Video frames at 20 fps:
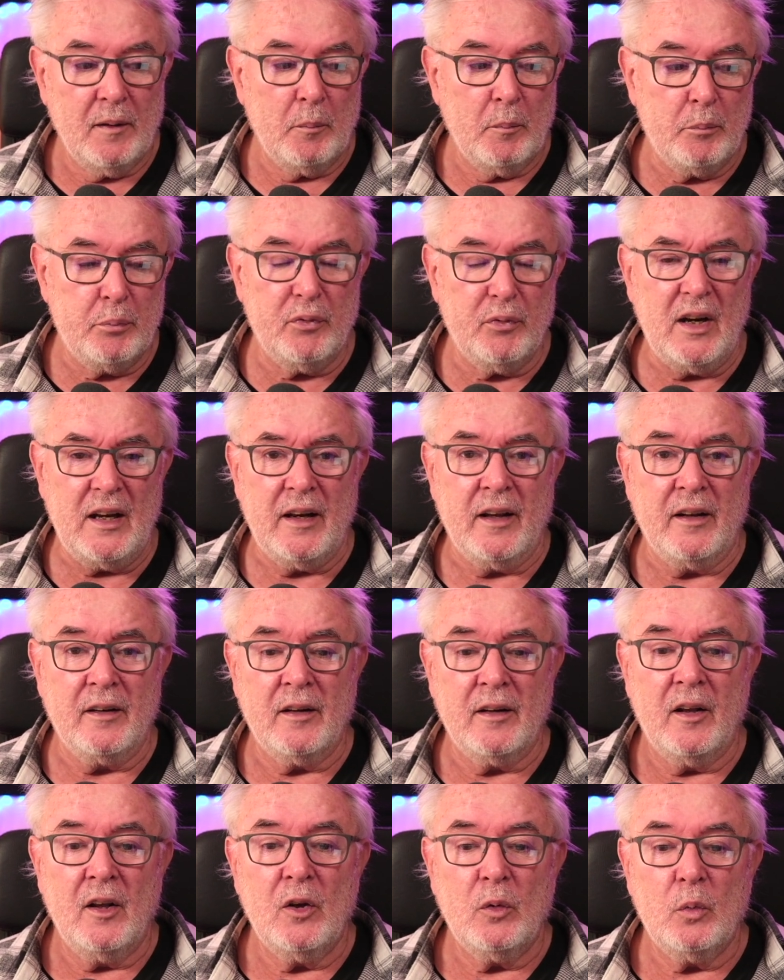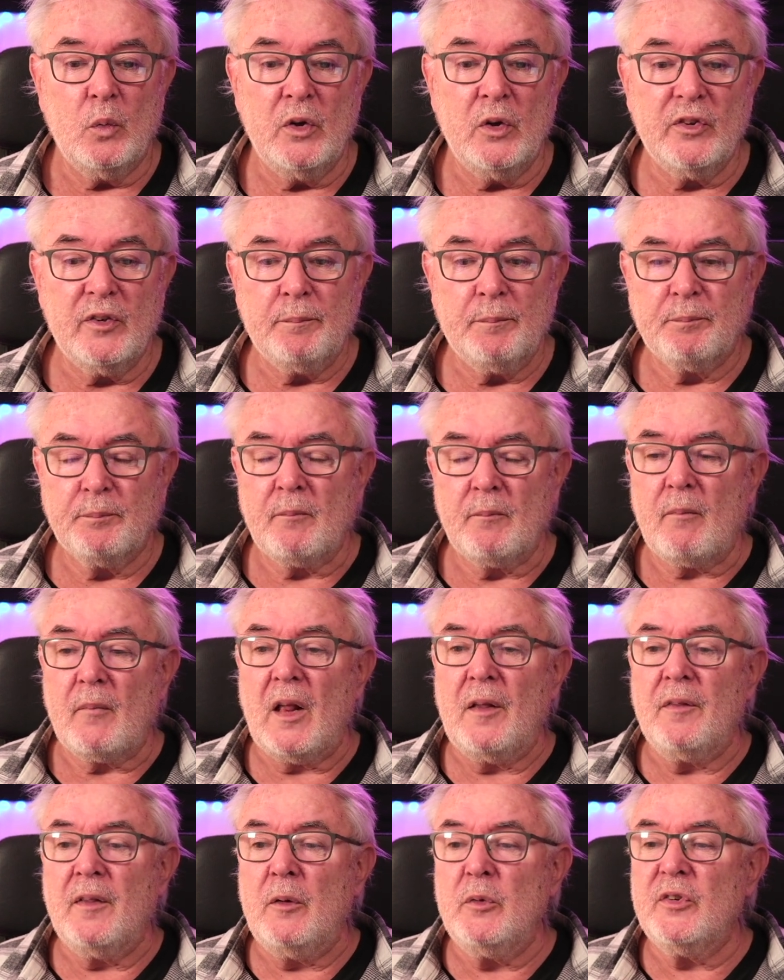brilliant was
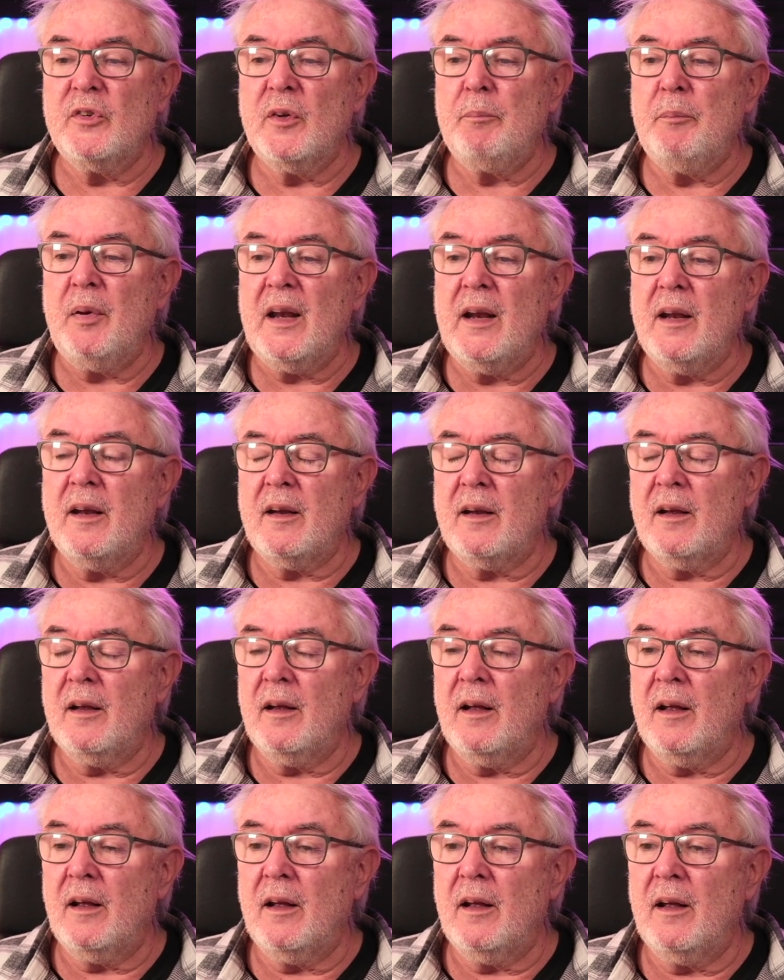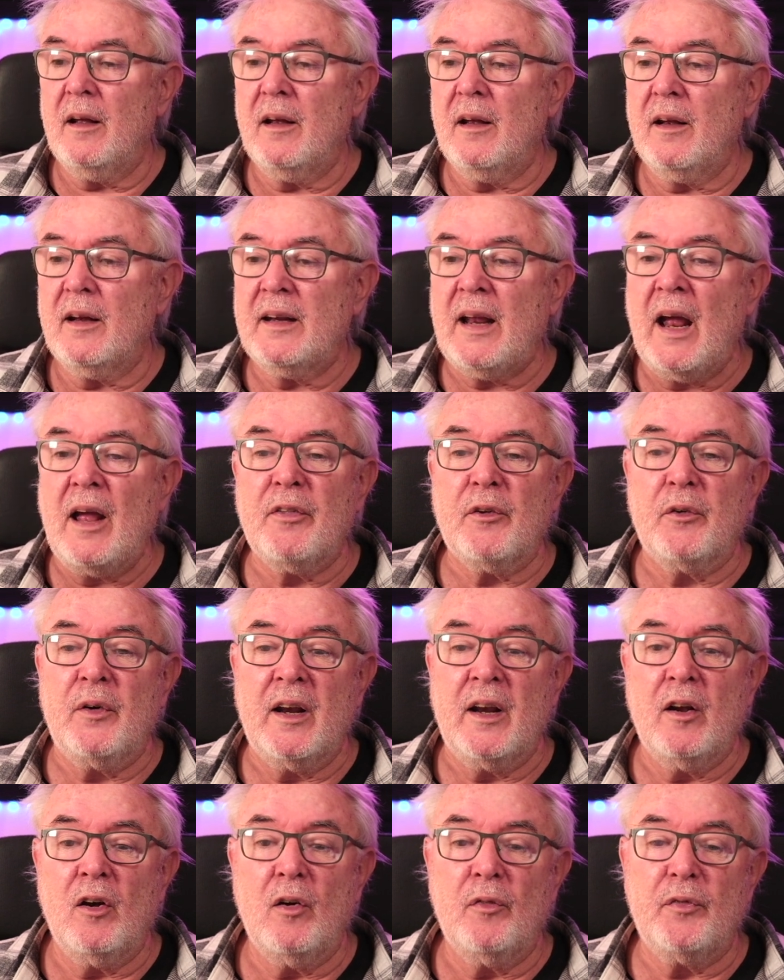there was a big
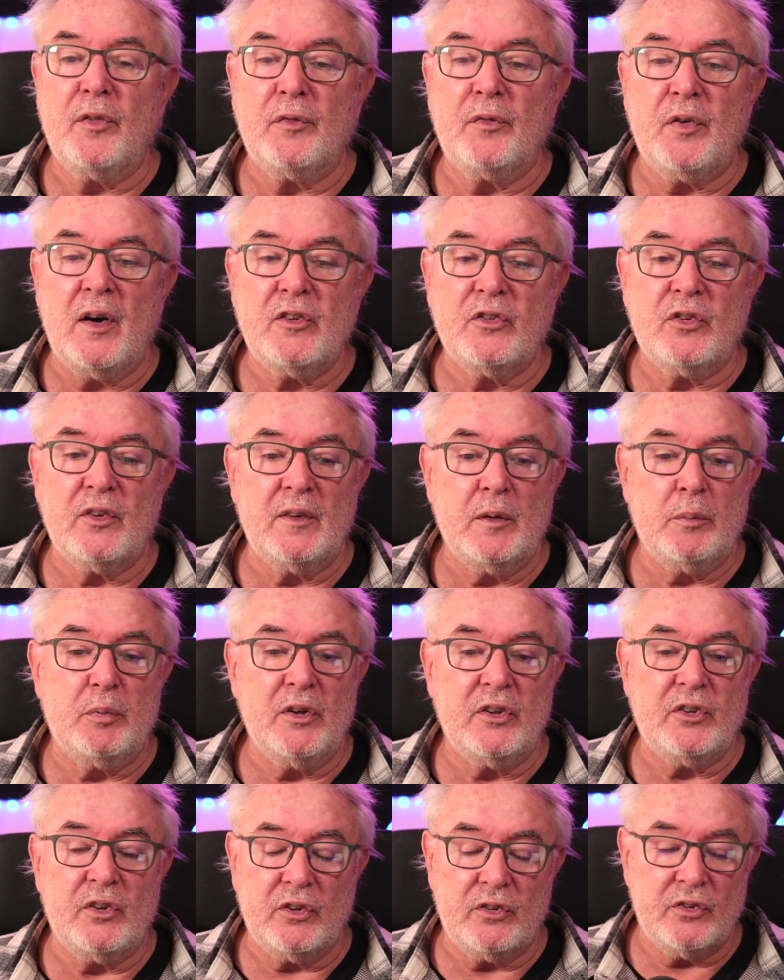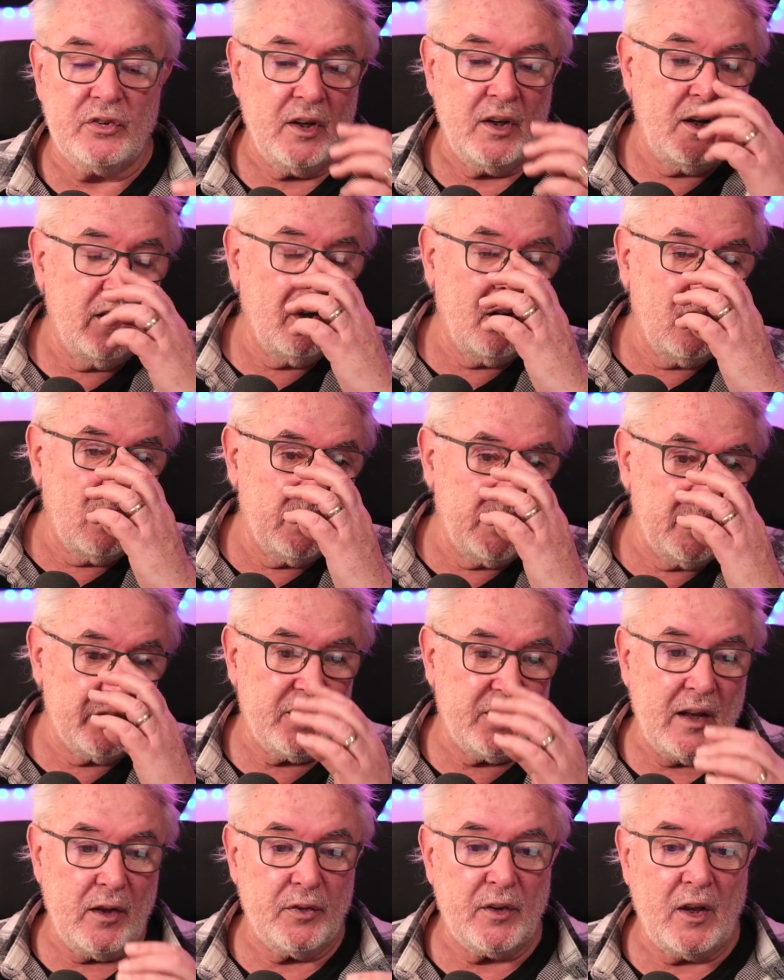gathering of the French and the British on the
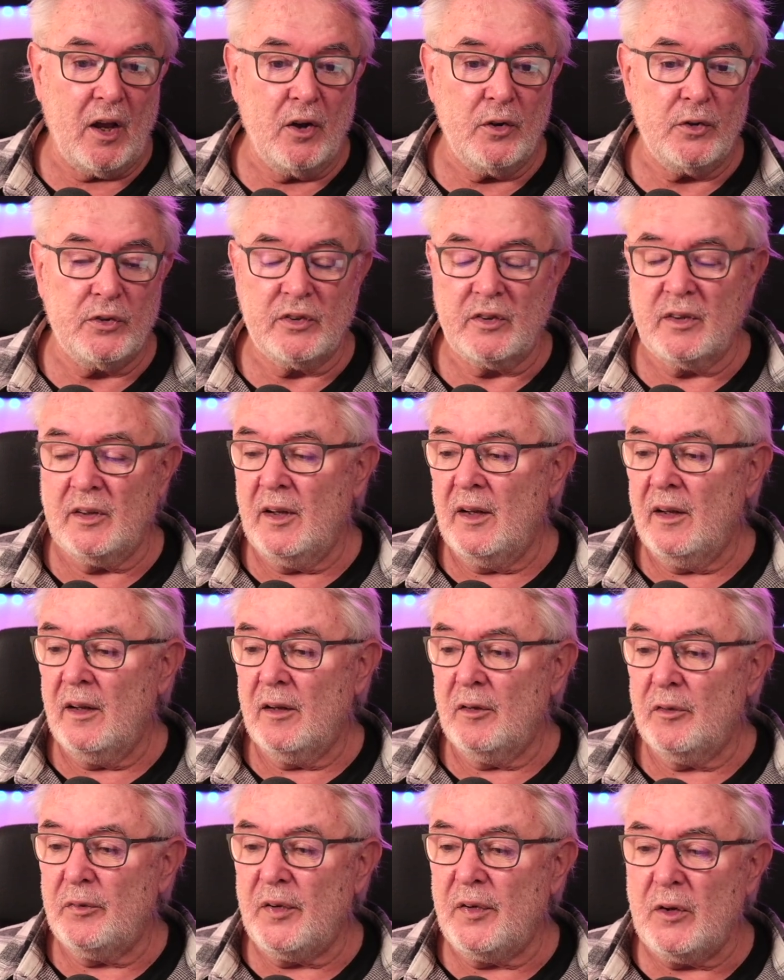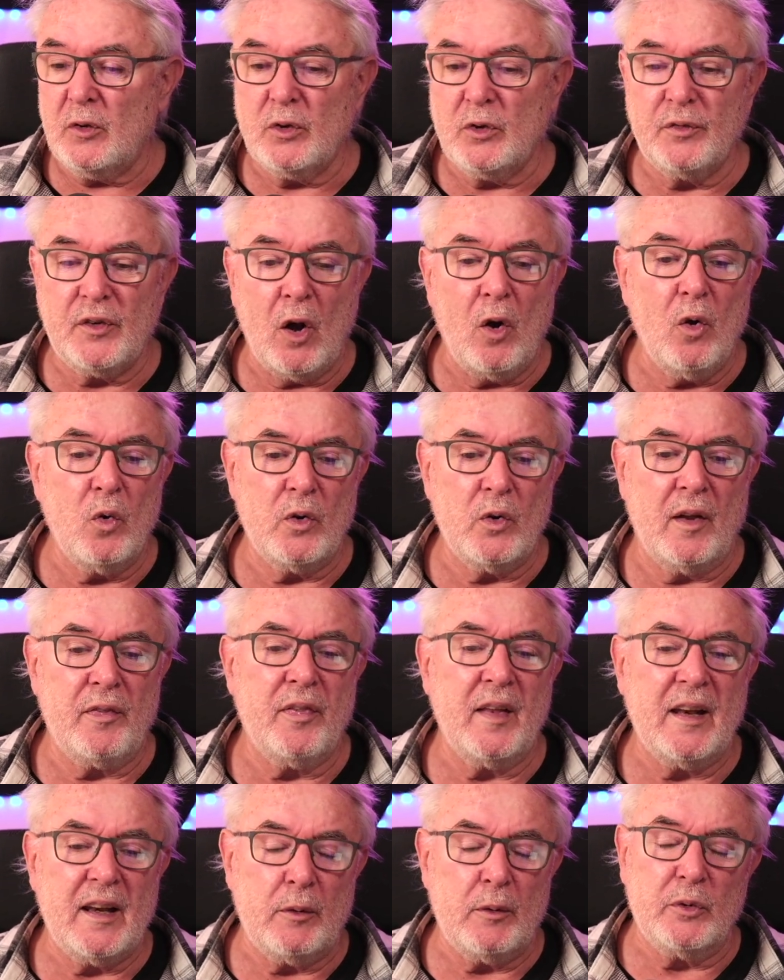south coast. Field of Gold, I
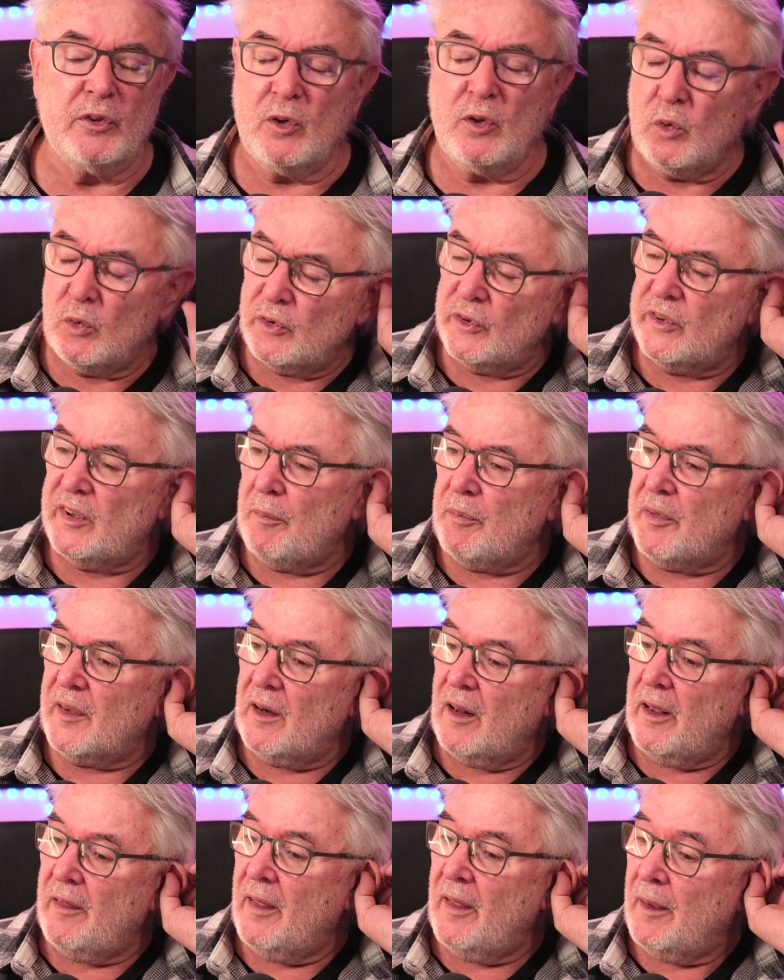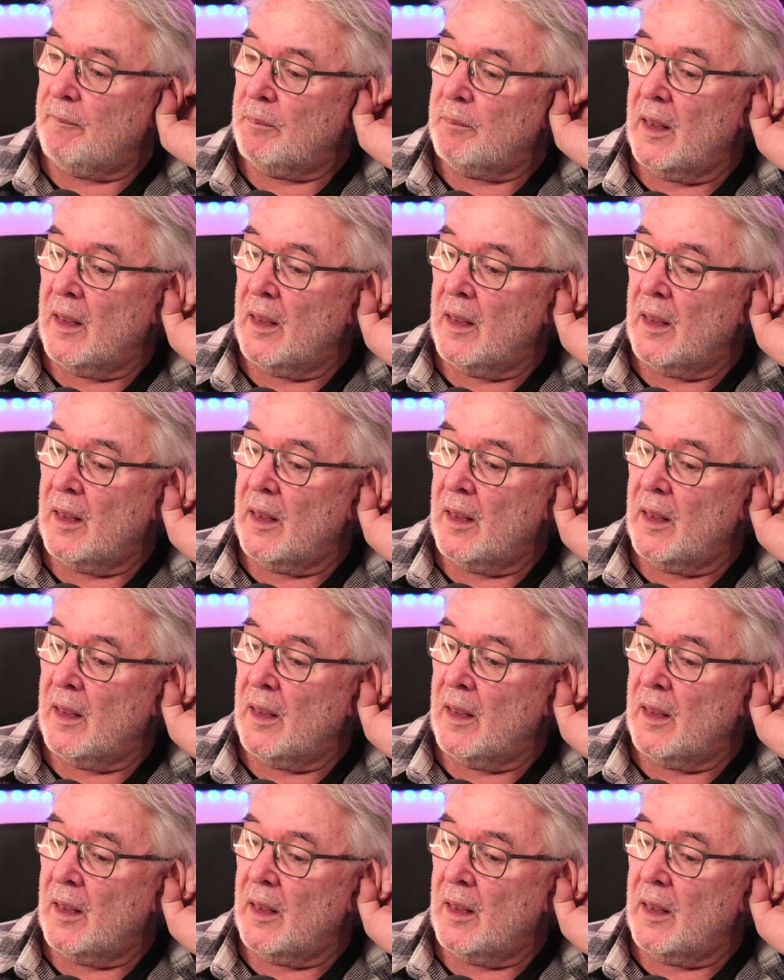think it was called, or something like that.